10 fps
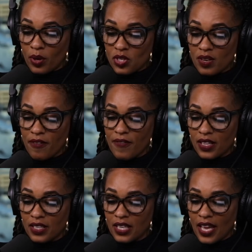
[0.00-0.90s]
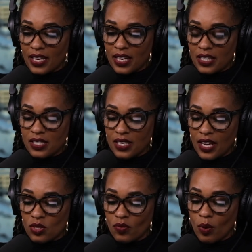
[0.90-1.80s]
abortion a felony at any
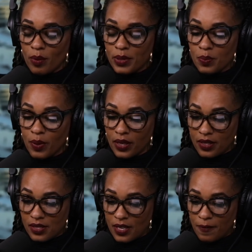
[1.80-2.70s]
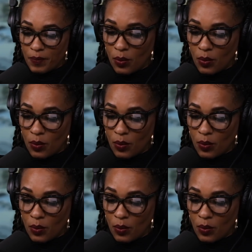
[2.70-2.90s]
stage of a woman's pregnancy.